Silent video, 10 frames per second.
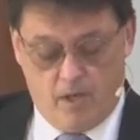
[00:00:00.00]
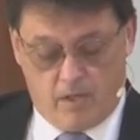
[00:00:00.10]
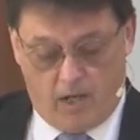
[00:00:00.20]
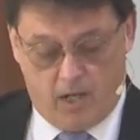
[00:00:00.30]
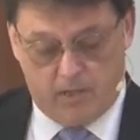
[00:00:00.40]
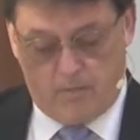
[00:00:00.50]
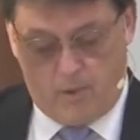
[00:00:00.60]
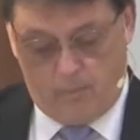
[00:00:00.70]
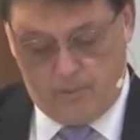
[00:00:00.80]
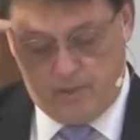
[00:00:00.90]
God's
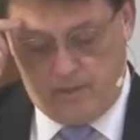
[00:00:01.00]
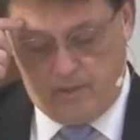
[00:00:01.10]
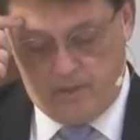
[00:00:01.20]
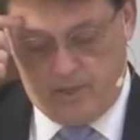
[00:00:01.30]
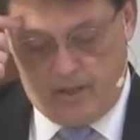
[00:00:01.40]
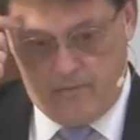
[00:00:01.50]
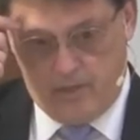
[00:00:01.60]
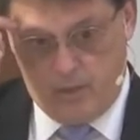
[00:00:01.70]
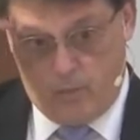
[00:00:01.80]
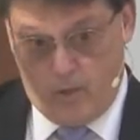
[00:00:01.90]
purpose of the
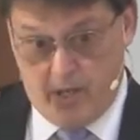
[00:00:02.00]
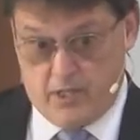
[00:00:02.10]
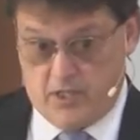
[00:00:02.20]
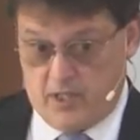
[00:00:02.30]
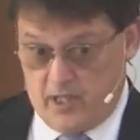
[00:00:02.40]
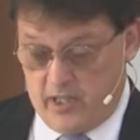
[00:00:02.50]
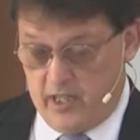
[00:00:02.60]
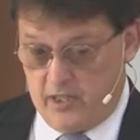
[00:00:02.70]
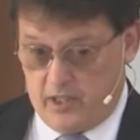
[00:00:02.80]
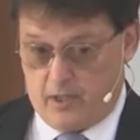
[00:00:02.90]
70 weeks, then,
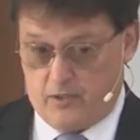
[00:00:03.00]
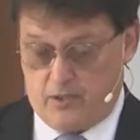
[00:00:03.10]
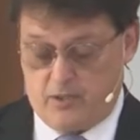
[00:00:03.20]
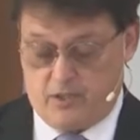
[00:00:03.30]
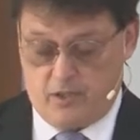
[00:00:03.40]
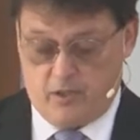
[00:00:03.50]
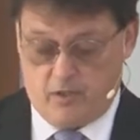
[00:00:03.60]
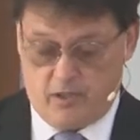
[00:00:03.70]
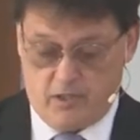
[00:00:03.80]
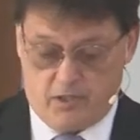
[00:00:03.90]
he tells us
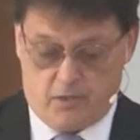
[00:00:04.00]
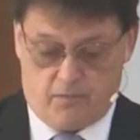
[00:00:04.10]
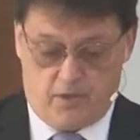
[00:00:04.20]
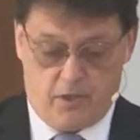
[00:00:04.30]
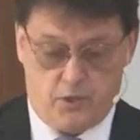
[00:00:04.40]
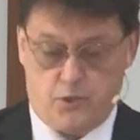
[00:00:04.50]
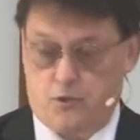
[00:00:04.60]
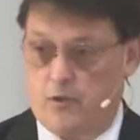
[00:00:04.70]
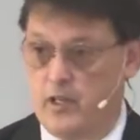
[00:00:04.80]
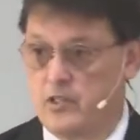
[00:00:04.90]
here, is to finish
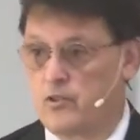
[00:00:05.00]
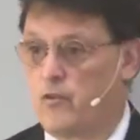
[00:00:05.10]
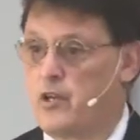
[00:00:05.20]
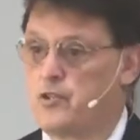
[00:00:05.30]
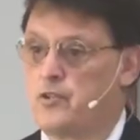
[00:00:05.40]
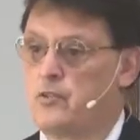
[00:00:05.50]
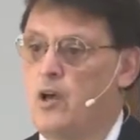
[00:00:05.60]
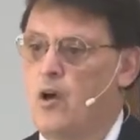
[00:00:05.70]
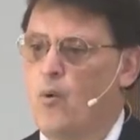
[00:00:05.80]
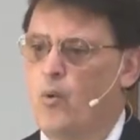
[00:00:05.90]
transgression.
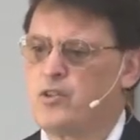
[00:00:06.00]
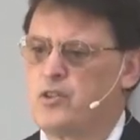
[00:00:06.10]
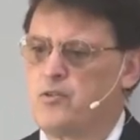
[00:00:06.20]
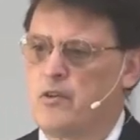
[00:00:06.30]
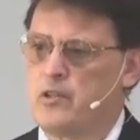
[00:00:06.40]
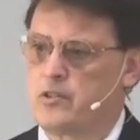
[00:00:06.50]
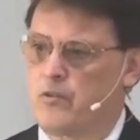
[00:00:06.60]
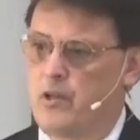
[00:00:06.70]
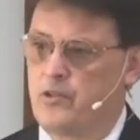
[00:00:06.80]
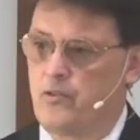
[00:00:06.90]
What's a
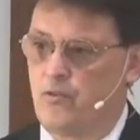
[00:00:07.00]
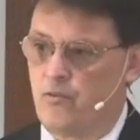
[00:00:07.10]
transgression?